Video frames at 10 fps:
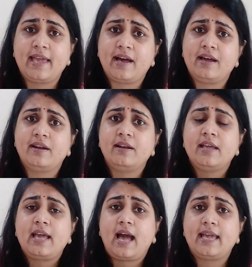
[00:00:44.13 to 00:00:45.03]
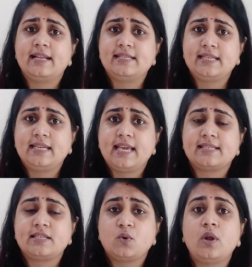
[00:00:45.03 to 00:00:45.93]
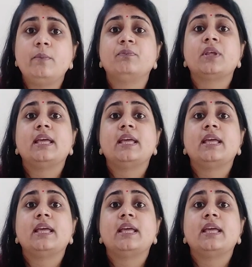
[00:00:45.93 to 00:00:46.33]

IR, IELTS and all,